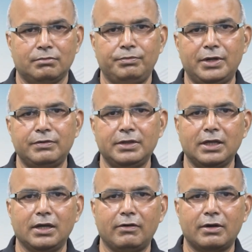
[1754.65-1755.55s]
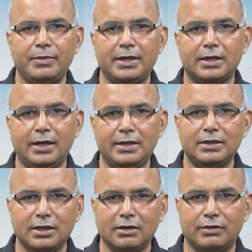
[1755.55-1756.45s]
between the government and
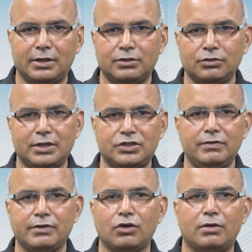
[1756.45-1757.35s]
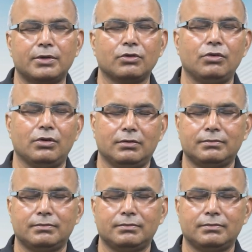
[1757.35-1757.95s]
the governed to achieve a common goal.